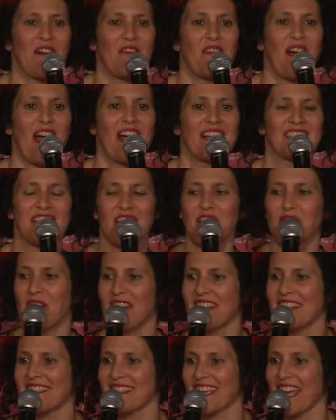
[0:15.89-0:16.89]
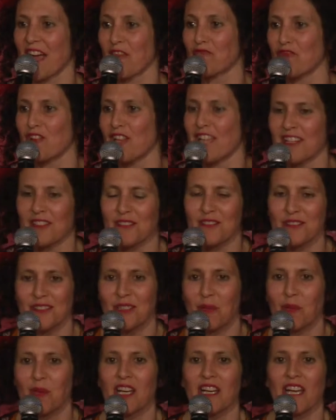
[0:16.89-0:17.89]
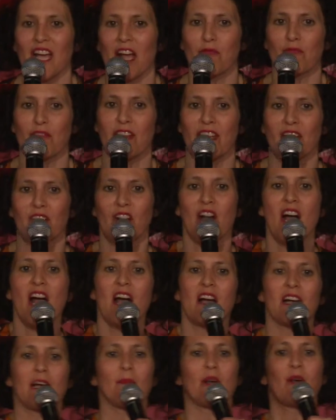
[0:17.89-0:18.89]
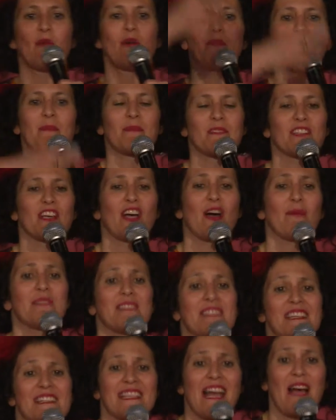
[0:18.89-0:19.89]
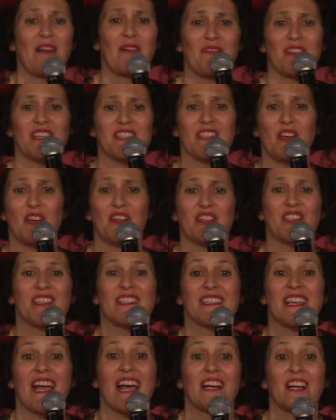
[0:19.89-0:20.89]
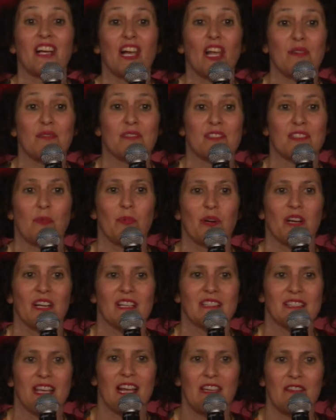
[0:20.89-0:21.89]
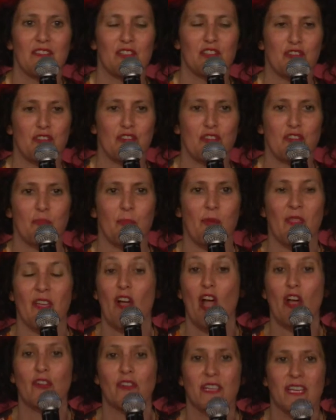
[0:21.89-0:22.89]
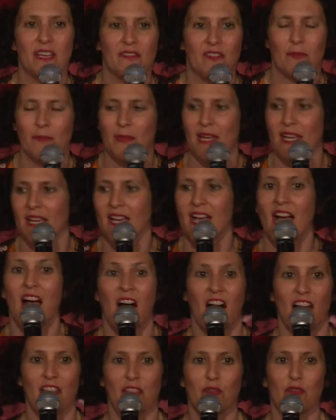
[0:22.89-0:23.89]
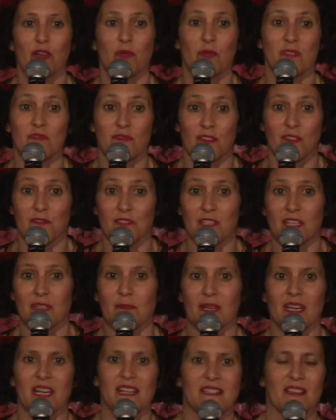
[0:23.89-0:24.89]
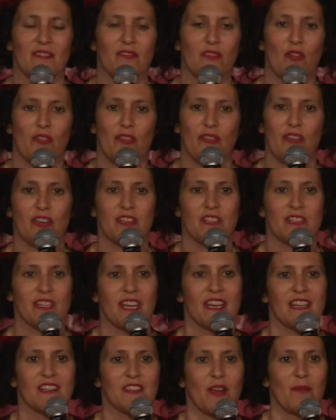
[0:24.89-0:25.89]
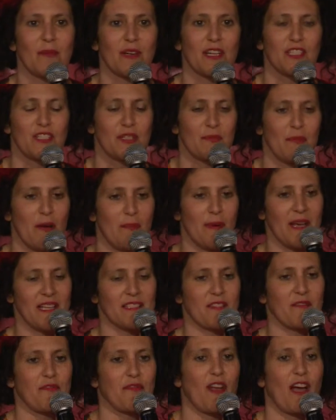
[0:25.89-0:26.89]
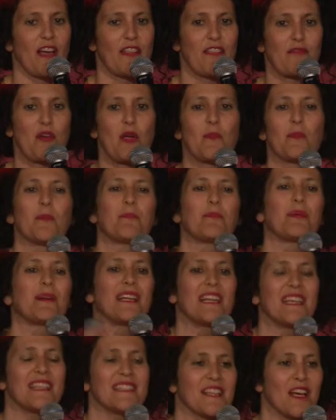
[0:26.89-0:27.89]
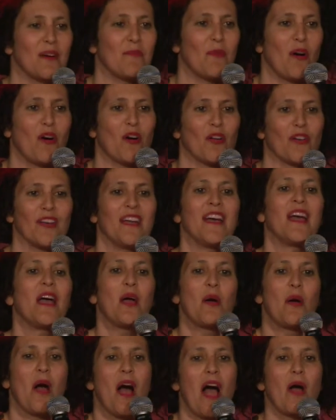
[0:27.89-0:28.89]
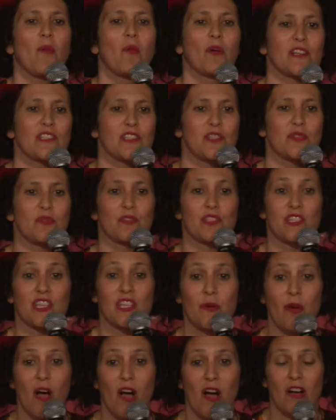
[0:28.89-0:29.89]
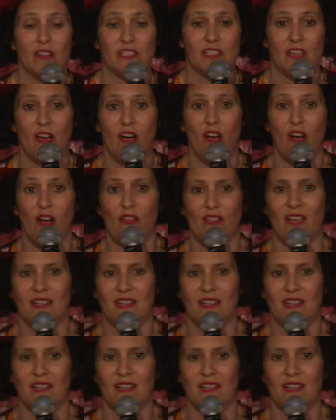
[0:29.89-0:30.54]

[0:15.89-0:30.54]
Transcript: Fest. Are you ready to get real? We're going to get real. Come on, I want people to come and sit down on these cushions, get closer. We're going to tell you the truth, but they're only giving me, I thought it was 15 minutes. I've got 13, so I'm going to do my best to fly through it. But please come on. I want to talk to you heart to heart.